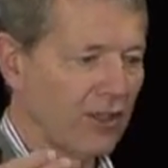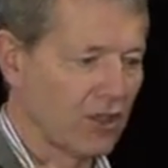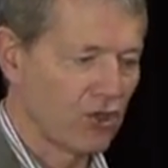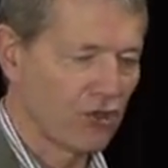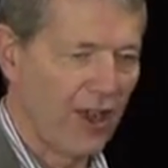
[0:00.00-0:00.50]

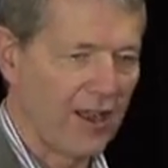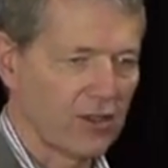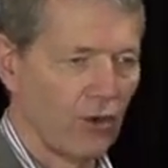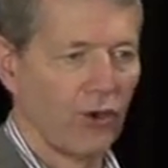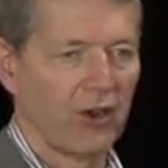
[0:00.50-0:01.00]

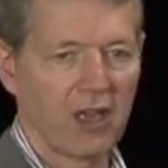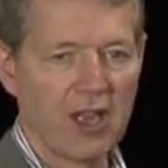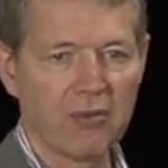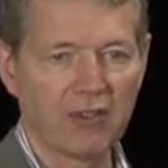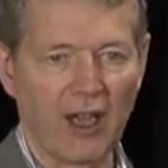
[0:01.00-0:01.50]
constraint or an
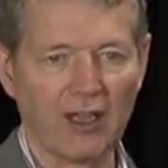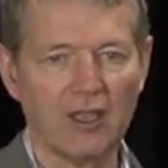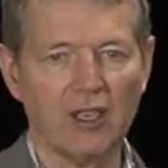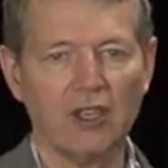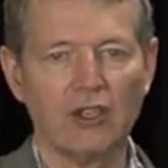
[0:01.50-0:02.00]
inhibitor
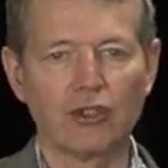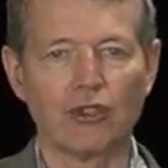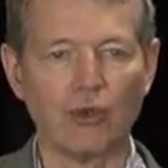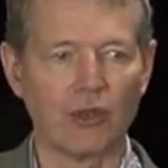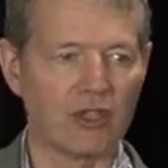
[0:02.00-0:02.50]
to
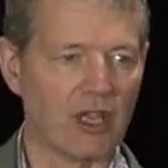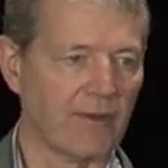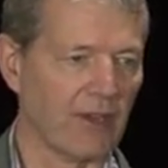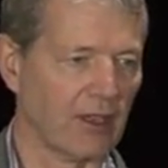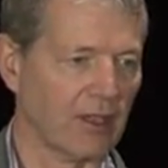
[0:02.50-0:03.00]
you
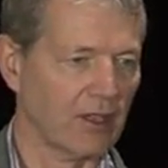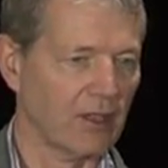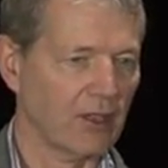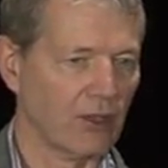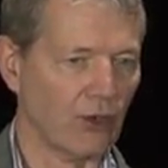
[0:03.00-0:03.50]
achieving
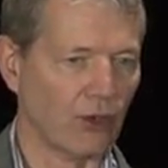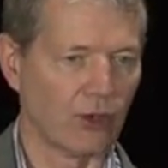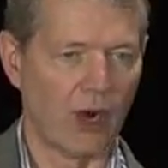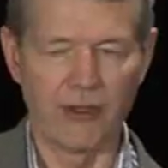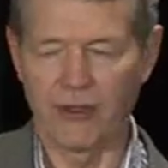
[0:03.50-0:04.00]
your
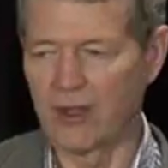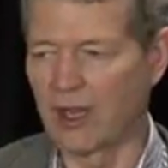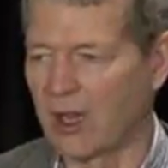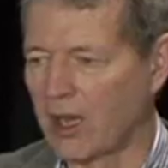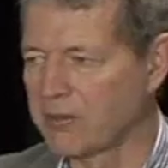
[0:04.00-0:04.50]
growth
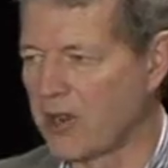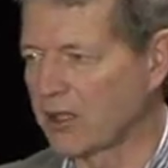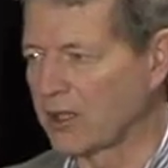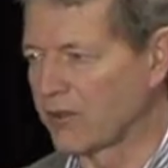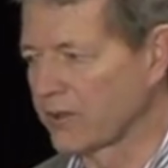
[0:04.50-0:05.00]

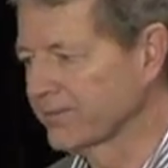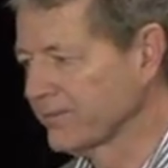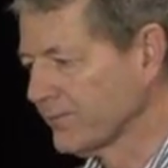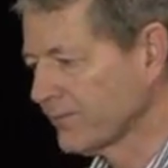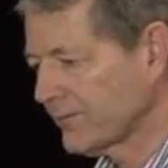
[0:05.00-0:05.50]
objectives.
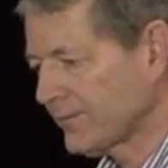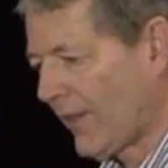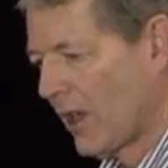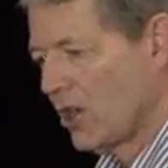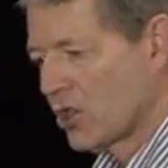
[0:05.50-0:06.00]

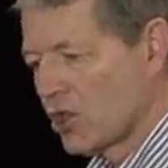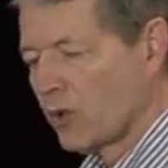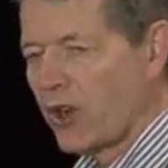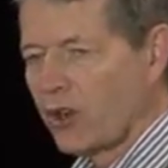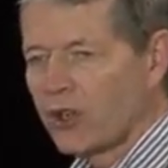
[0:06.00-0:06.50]
So
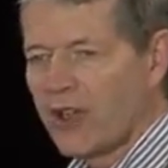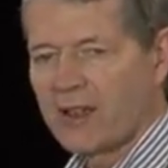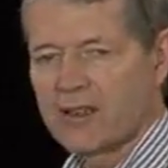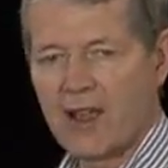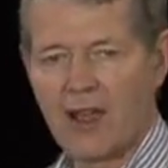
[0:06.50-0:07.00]
we look
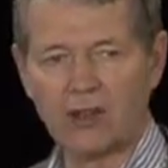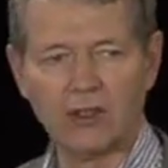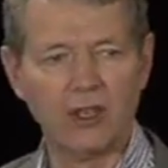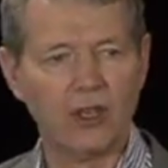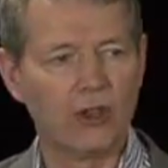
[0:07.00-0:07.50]
at now
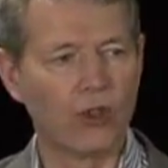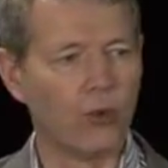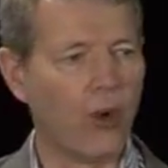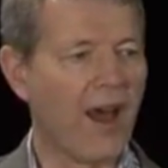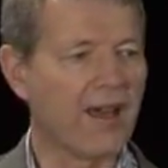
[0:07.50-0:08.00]
the
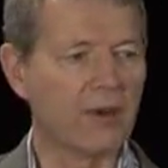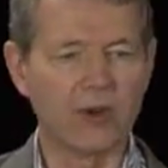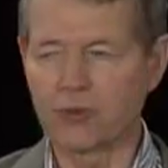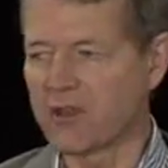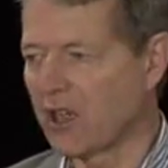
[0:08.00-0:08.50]
way in
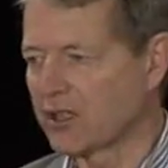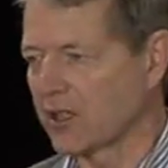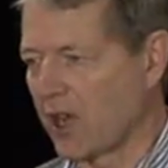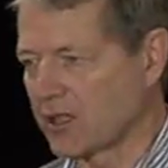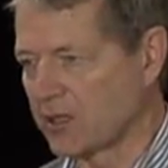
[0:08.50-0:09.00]
which we get to
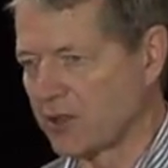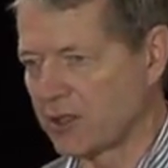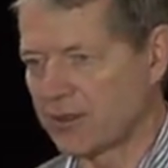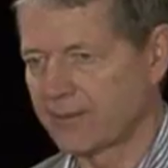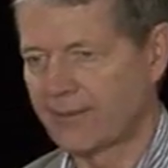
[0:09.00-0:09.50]

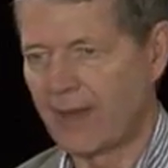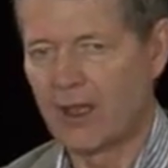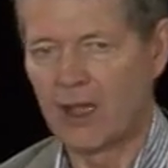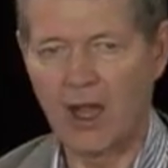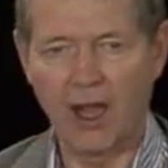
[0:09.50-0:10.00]
customers.
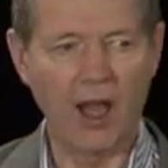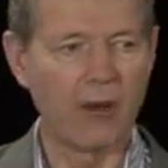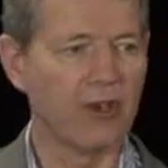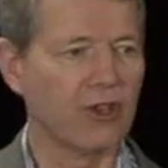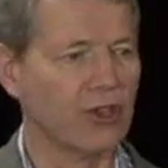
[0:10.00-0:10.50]

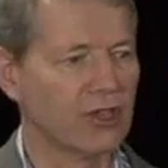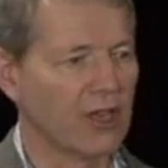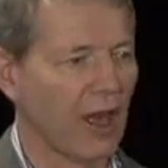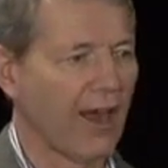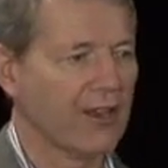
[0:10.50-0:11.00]
Are we
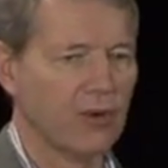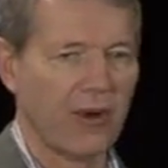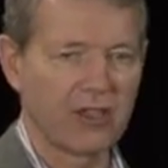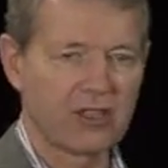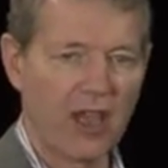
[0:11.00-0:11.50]
using a
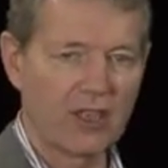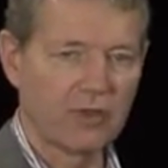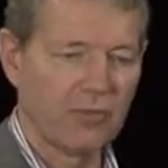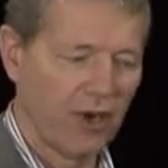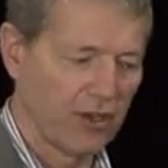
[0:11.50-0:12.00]
direct sales
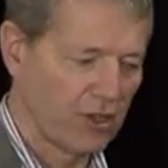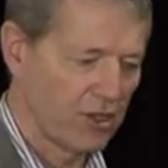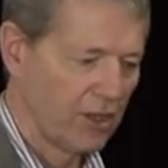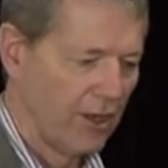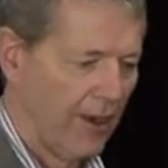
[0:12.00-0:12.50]
approach?